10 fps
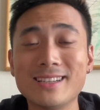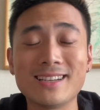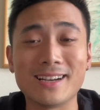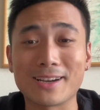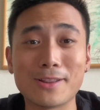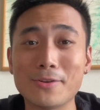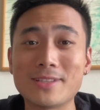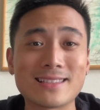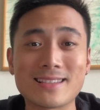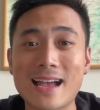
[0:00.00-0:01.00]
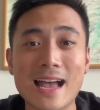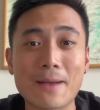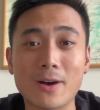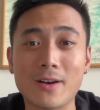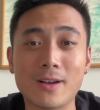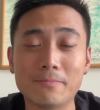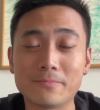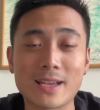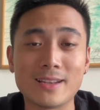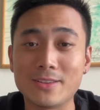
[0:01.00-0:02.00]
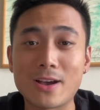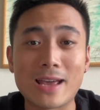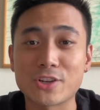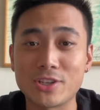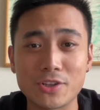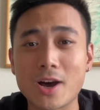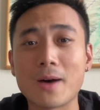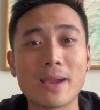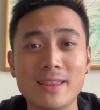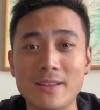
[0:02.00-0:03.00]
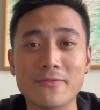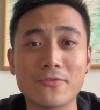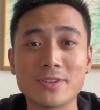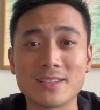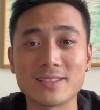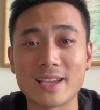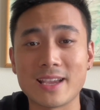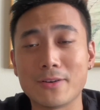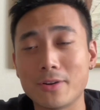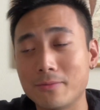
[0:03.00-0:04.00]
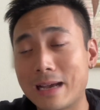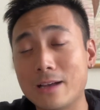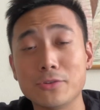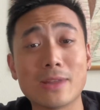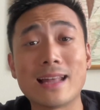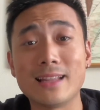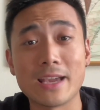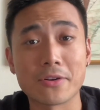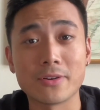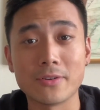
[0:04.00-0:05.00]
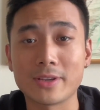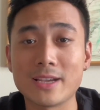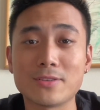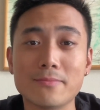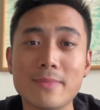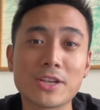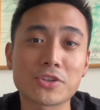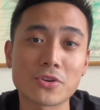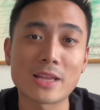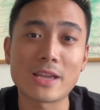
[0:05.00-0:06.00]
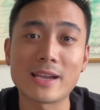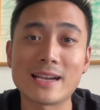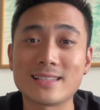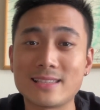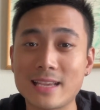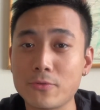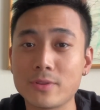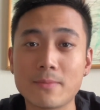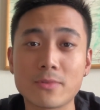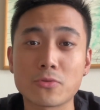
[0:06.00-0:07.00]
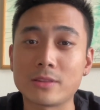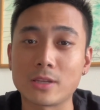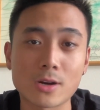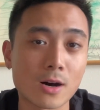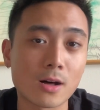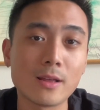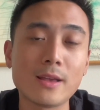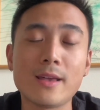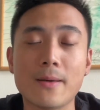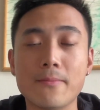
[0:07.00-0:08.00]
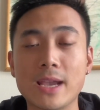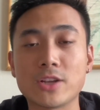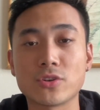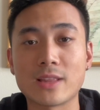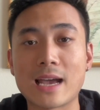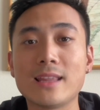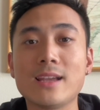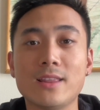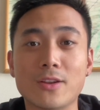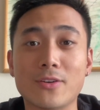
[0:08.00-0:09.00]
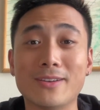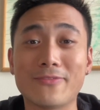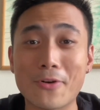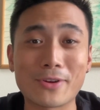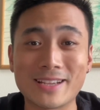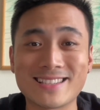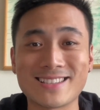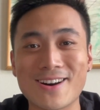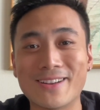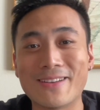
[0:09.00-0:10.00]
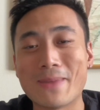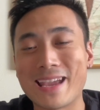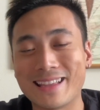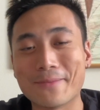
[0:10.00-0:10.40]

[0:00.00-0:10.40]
uh, close that tab um, and actually not pay the invoice and say, oh, no, I'll do that later. Okay, so make sure that you guys stick with them throughout the call and make sure that they're focused on making the